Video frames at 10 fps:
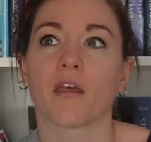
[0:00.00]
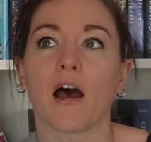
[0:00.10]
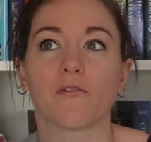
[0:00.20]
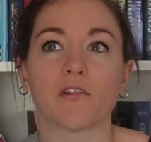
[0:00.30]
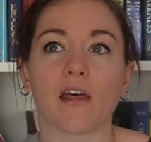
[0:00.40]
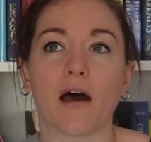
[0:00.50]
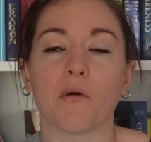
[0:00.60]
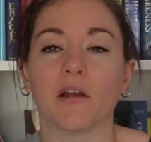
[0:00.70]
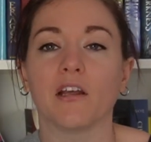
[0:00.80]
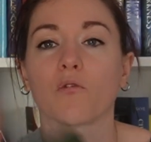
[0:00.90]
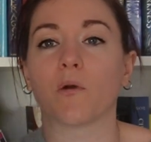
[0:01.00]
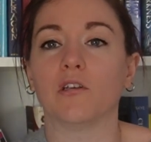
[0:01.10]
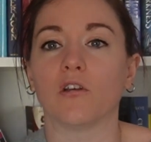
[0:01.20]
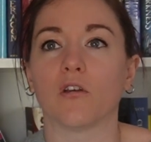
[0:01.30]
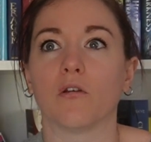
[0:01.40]
after that one, is when
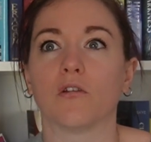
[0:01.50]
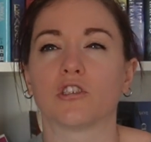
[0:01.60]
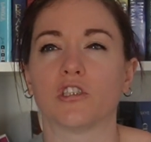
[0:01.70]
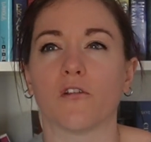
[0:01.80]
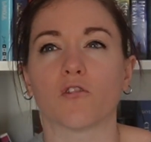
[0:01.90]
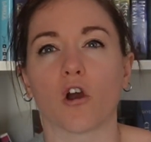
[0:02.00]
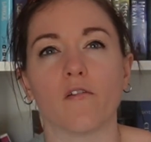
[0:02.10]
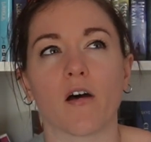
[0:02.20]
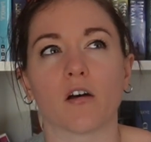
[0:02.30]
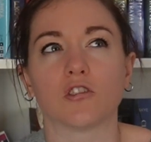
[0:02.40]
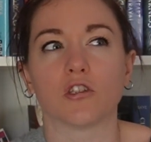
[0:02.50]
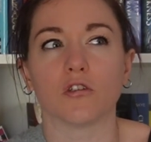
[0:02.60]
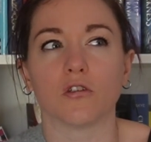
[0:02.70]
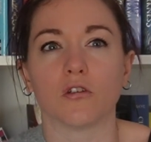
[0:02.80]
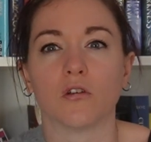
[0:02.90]
you shift over
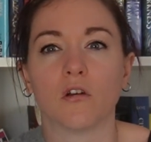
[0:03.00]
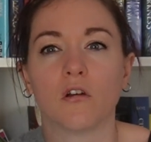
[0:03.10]
to